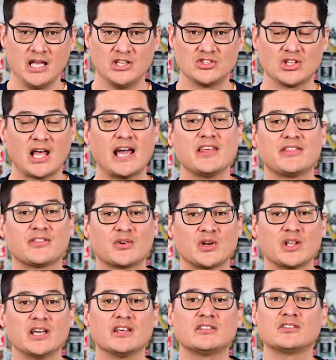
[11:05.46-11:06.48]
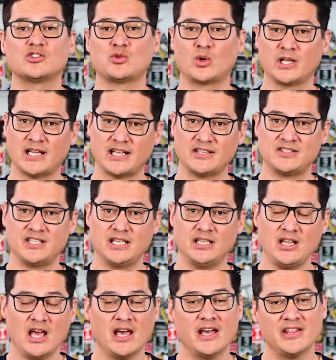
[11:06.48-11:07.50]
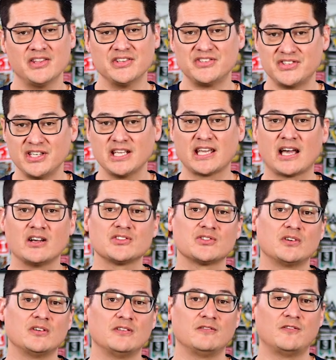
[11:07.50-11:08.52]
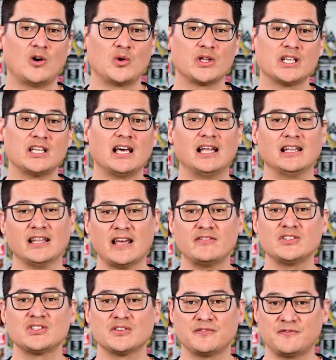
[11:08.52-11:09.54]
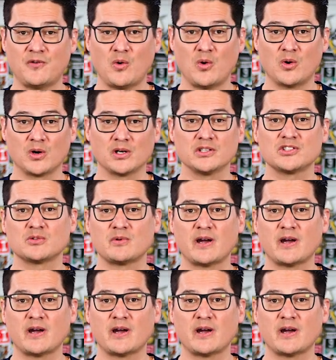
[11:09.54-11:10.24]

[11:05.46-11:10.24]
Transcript: In July 30th, 2019, the City Council voted 11-4 to